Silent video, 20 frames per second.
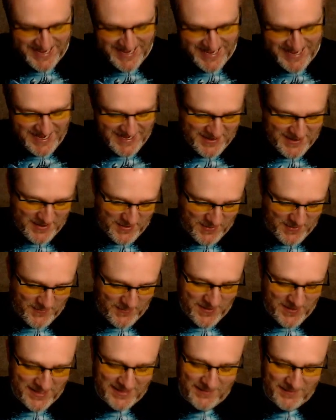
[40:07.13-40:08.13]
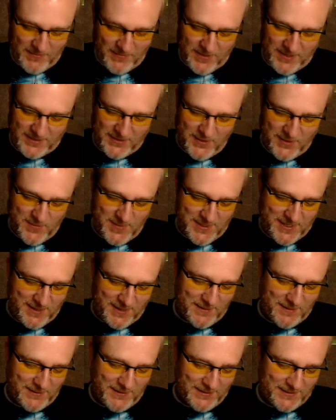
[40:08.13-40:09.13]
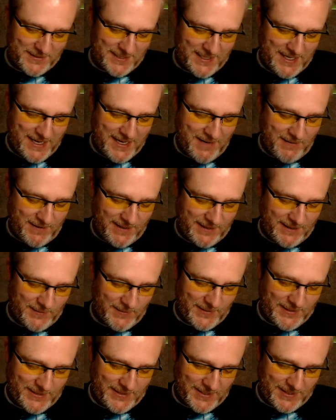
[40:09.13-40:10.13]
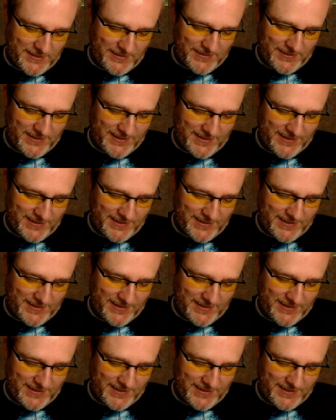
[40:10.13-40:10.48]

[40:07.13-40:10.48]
No, what the two materials adhering to each other. Oh,